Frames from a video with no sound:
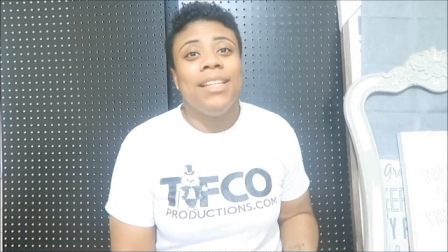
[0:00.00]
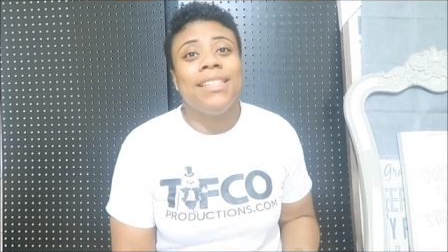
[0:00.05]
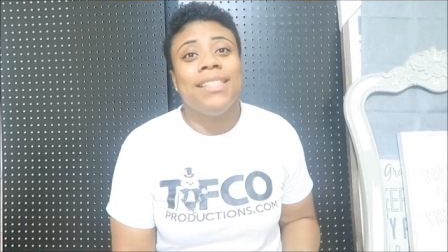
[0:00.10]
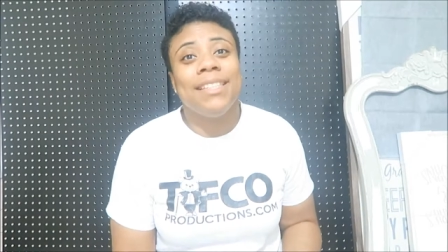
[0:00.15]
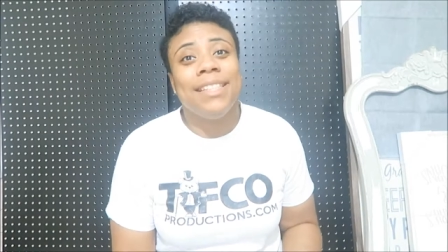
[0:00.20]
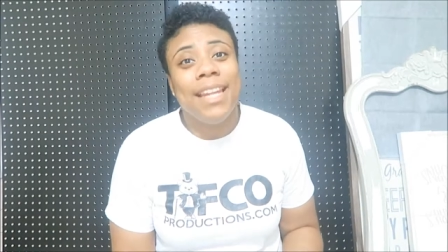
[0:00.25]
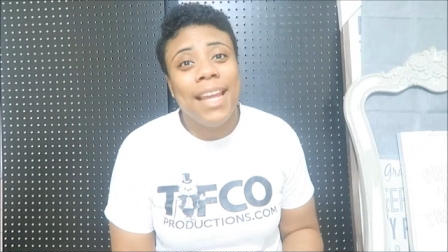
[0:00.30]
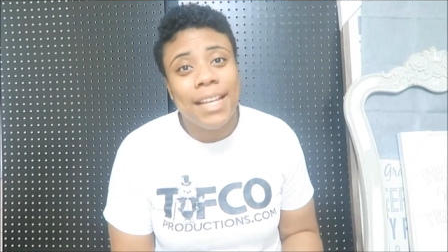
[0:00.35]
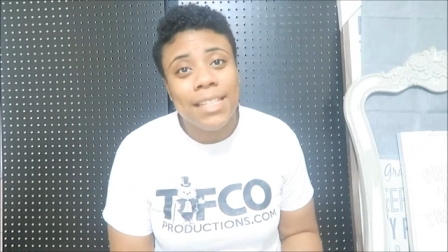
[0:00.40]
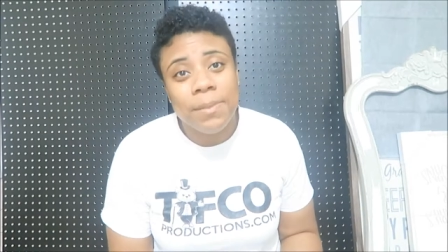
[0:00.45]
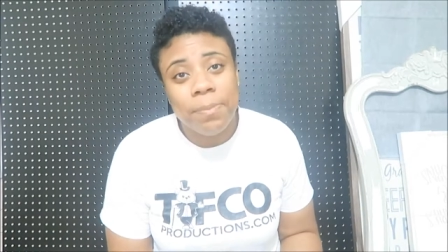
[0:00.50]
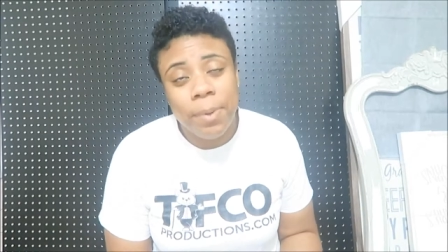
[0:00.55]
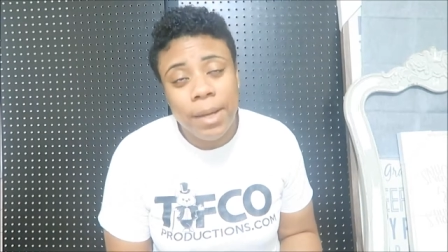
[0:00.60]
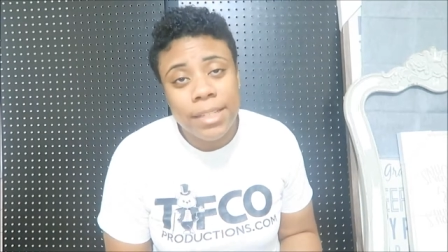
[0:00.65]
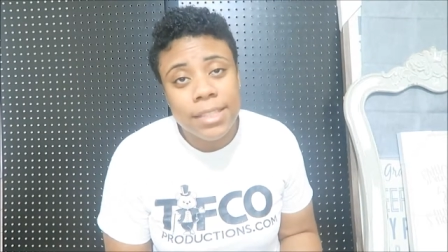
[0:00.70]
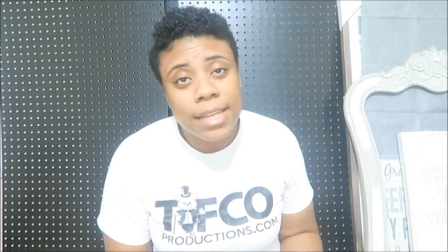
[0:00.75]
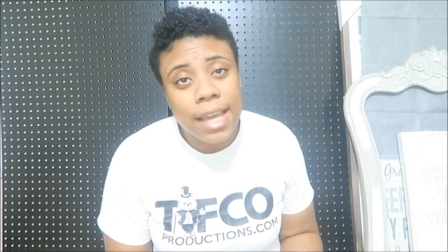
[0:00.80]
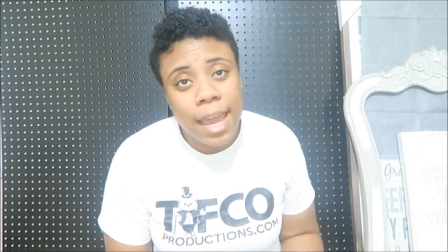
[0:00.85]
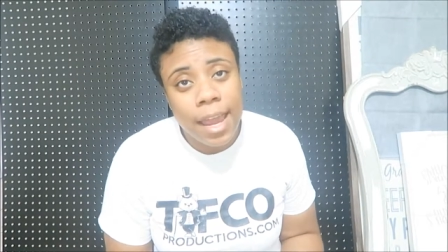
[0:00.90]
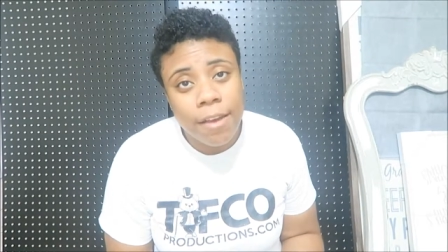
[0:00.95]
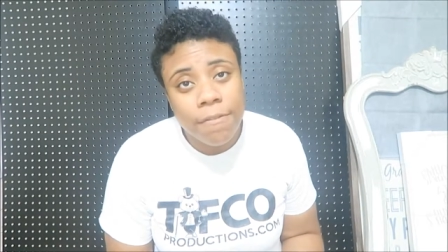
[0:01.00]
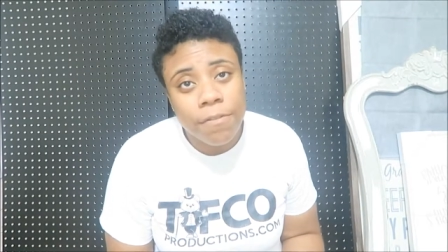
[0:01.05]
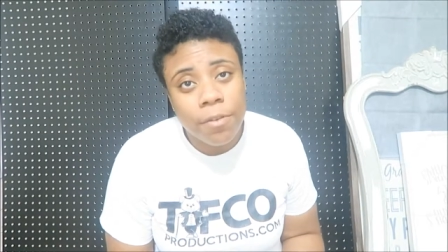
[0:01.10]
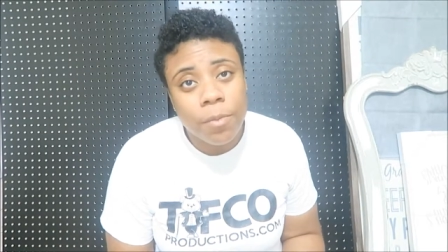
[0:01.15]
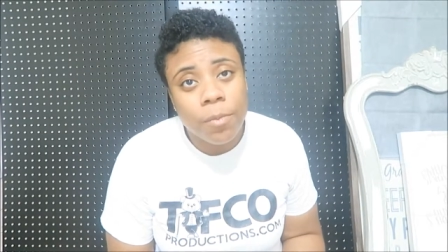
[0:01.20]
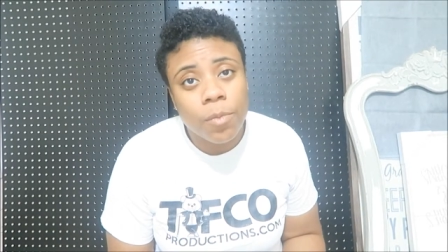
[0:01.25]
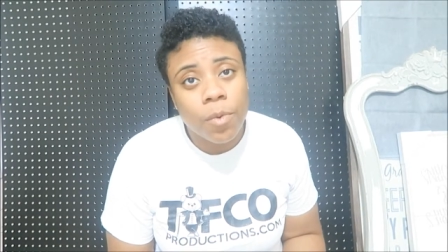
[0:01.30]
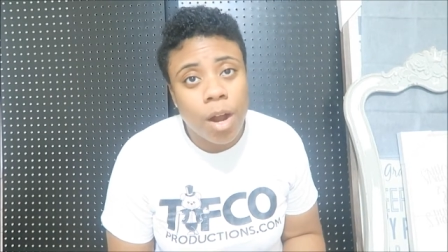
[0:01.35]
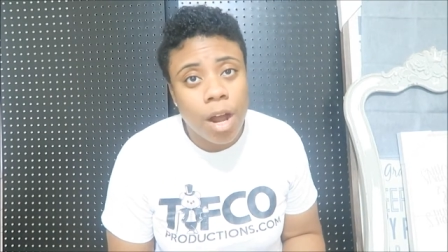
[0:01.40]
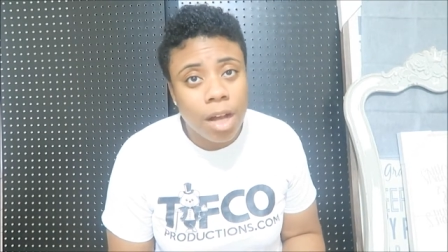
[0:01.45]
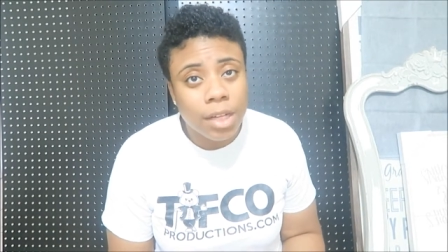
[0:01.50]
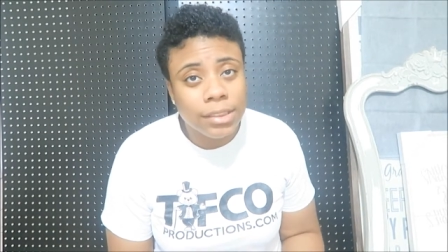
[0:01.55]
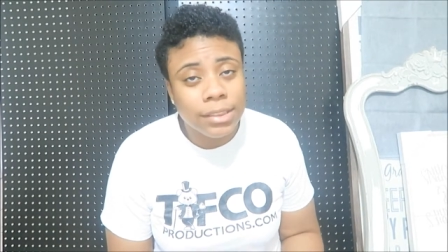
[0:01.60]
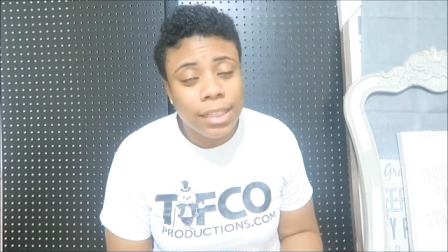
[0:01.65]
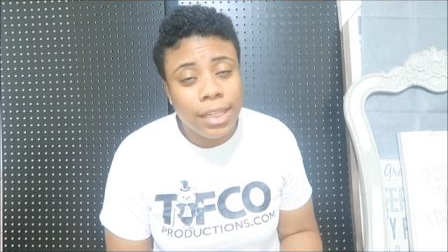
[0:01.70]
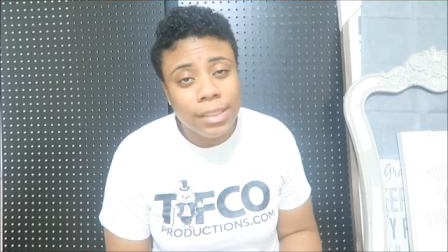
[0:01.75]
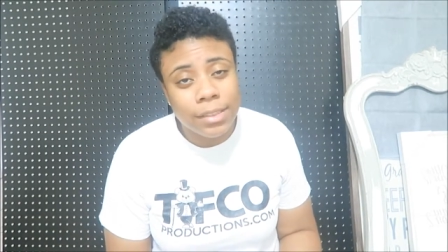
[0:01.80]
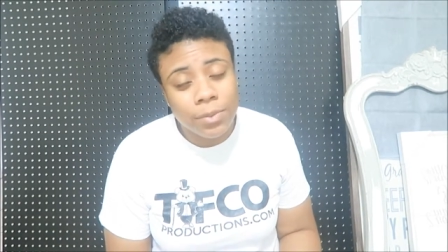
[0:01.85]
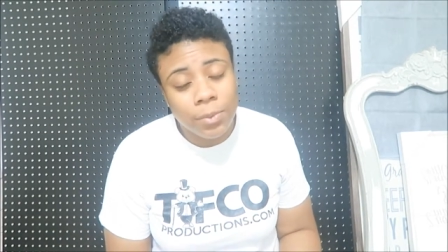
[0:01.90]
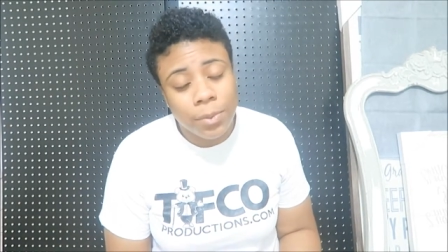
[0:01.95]
this next piece came from Ross
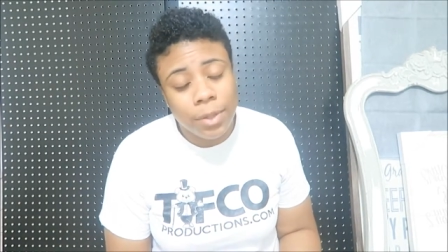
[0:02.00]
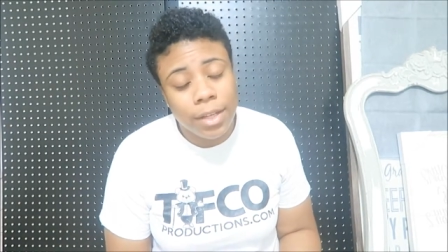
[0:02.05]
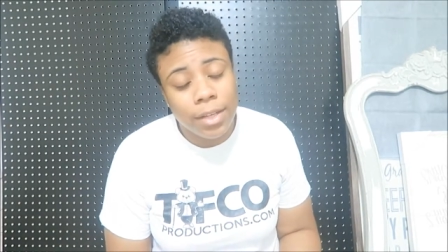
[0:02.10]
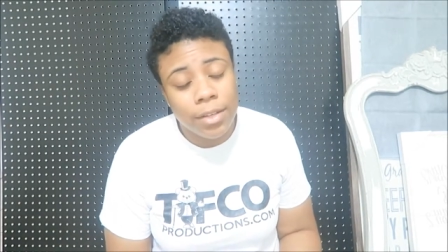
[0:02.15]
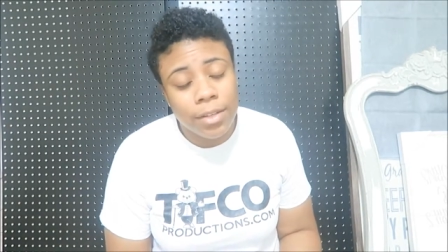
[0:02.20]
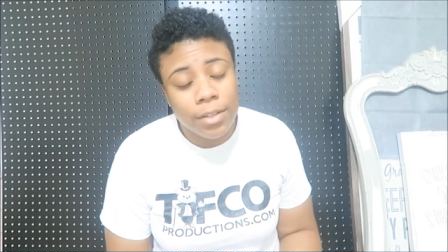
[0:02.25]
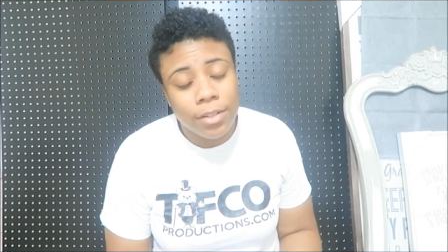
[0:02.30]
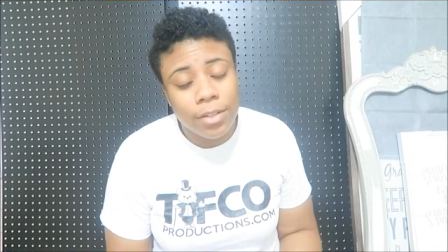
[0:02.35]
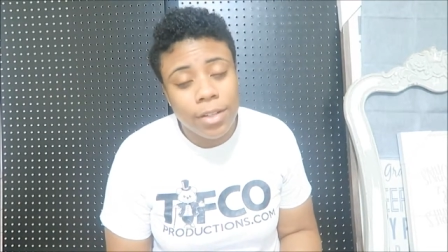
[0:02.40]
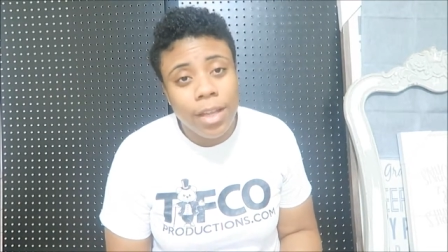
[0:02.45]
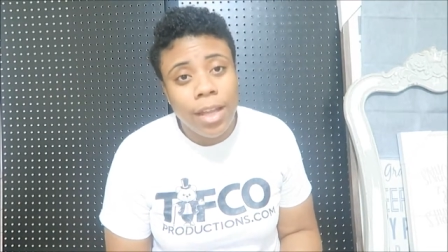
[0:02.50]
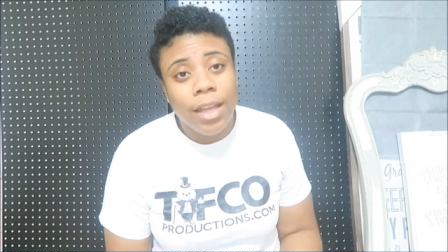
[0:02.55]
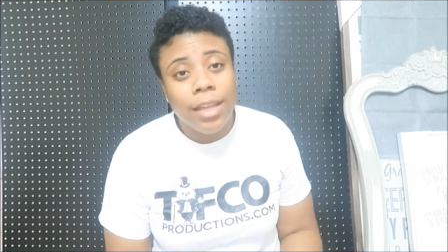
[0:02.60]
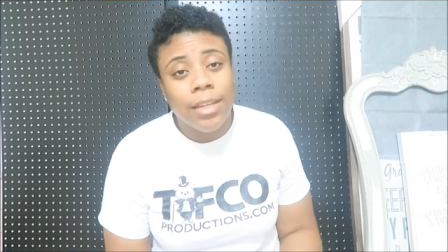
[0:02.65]
as well